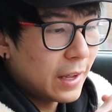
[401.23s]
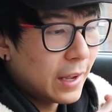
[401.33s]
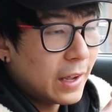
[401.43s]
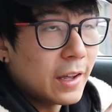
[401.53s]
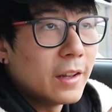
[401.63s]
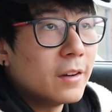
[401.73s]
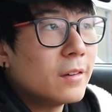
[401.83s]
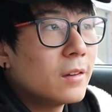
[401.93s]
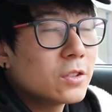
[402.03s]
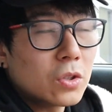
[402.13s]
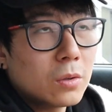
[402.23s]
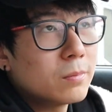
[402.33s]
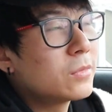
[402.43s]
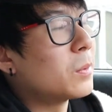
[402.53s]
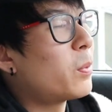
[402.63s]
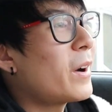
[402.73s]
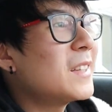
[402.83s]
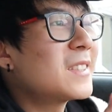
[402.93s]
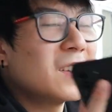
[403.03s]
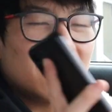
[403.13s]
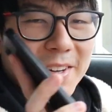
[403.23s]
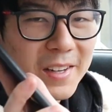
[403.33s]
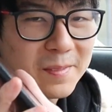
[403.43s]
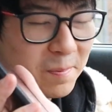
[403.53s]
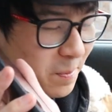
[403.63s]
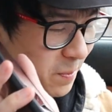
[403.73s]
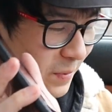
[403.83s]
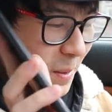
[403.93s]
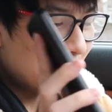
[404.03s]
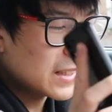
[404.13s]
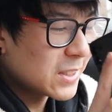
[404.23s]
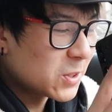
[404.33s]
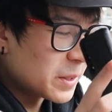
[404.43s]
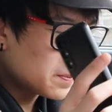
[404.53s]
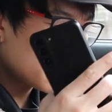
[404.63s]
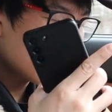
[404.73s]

and so the price, all right, let me get this straight.